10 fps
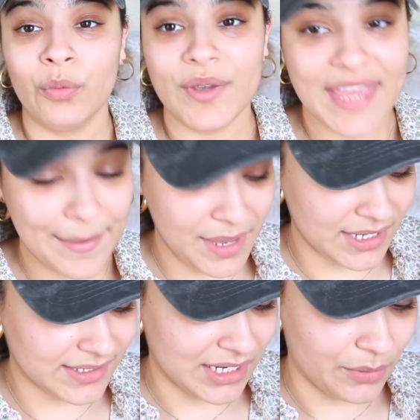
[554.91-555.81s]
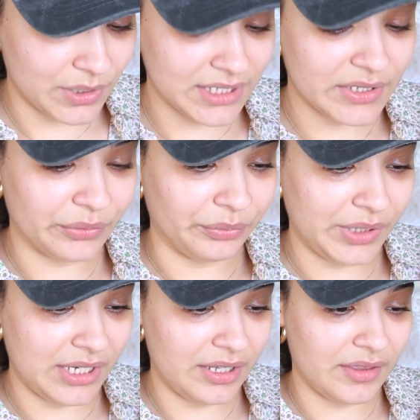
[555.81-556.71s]
With that being said, I wanted to
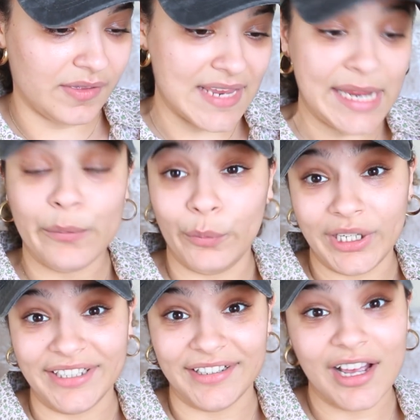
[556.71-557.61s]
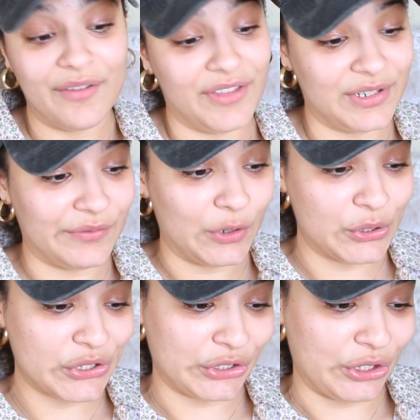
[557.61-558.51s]
read day 1 of the
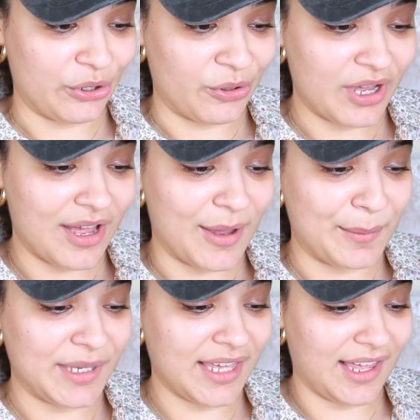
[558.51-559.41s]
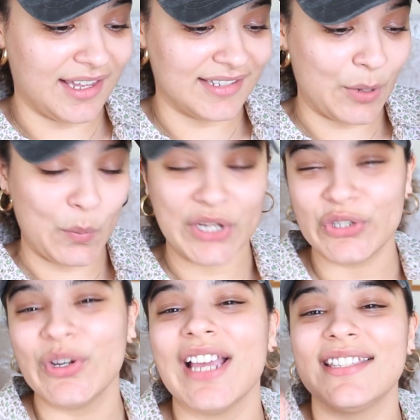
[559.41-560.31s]
devotional, because I
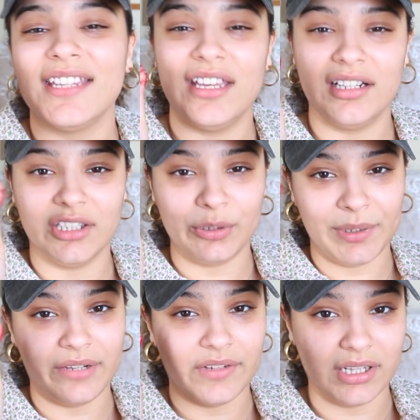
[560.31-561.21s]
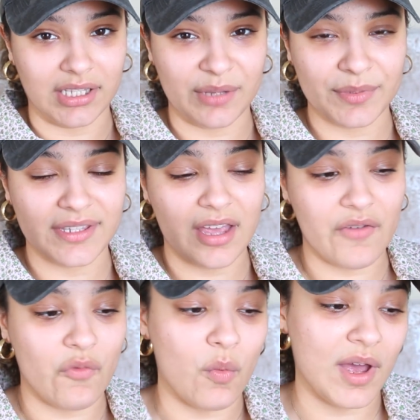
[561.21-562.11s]
want you guys to get a little bit of a glimpse
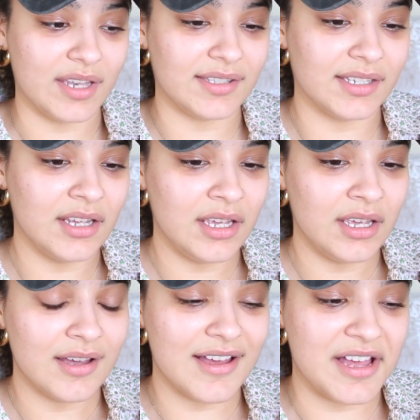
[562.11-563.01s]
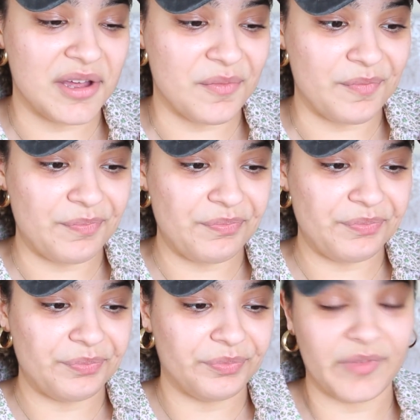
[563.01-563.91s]
of what
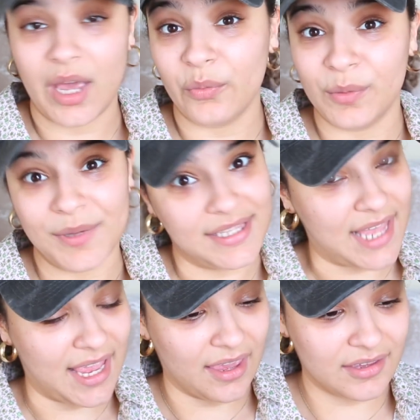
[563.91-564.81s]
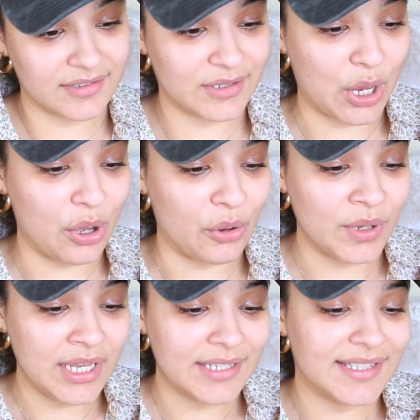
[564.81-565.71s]
that would be like.
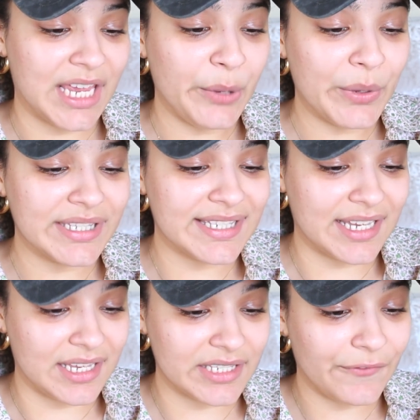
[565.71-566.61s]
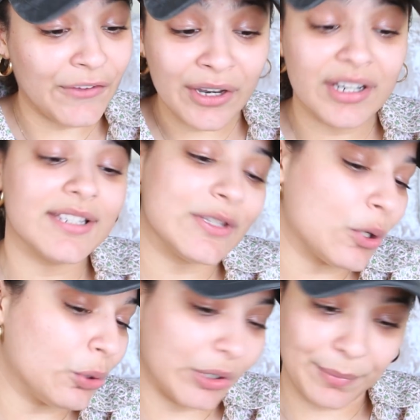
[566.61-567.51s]
So day 1 says, fear is
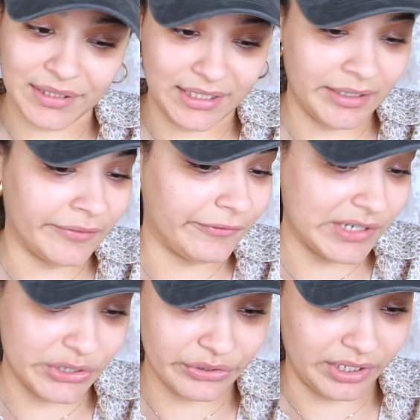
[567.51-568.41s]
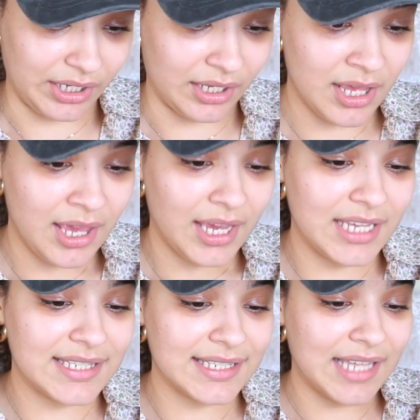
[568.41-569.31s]
so crippling and frustrating.
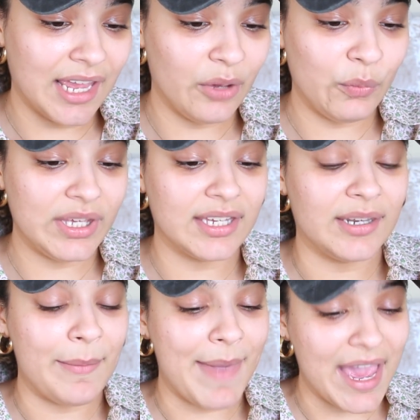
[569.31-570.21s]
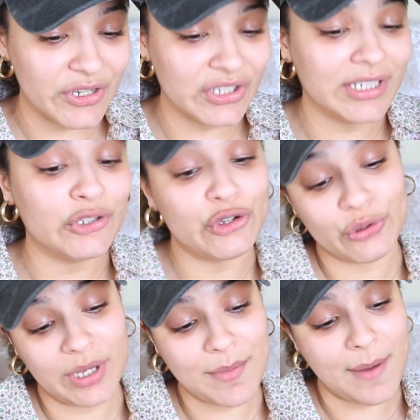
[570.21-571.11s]
It's like we can imagine and
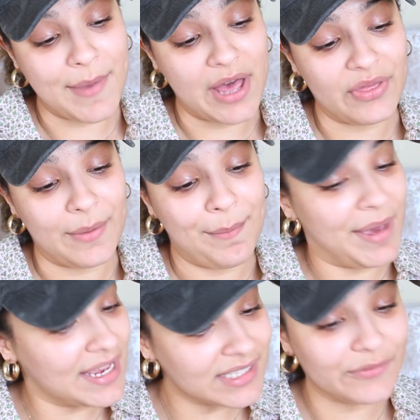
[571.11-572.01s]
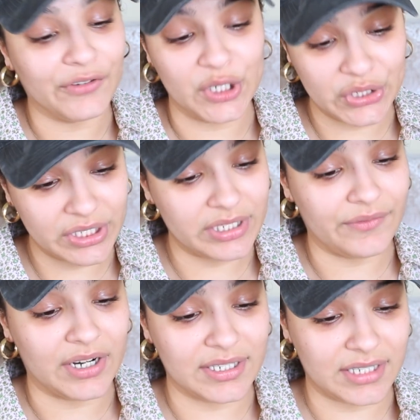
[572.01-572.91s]
dream about the best versions
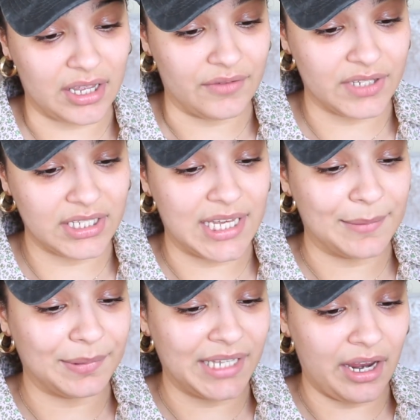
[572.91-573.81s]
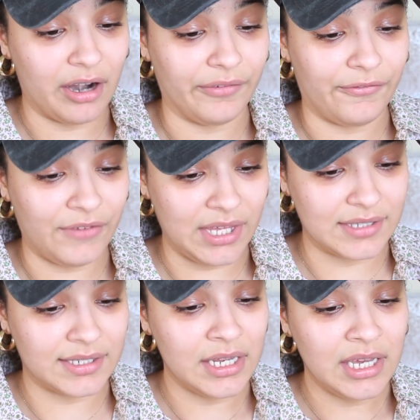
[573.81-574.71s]
of ourselves, yet plant our
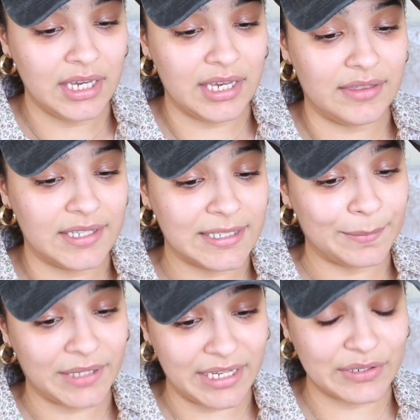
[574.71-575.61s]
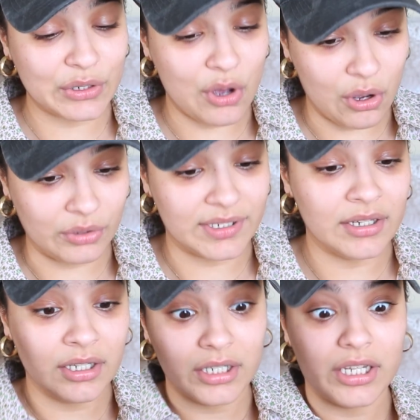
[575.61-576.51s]
feet in this place called
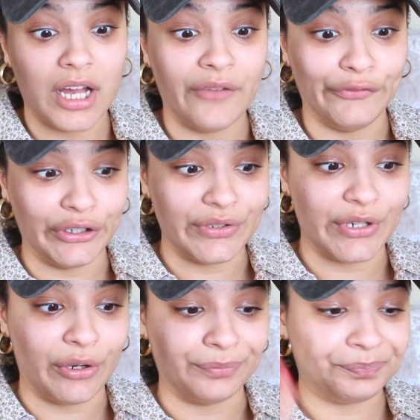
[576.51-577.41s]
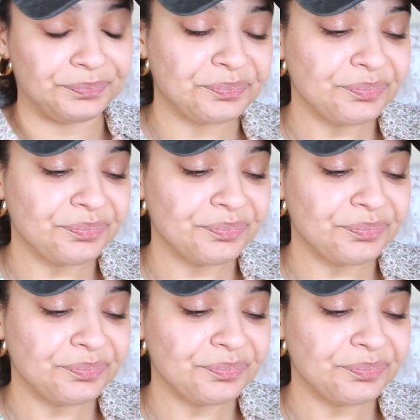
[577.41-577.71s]
comfort zone.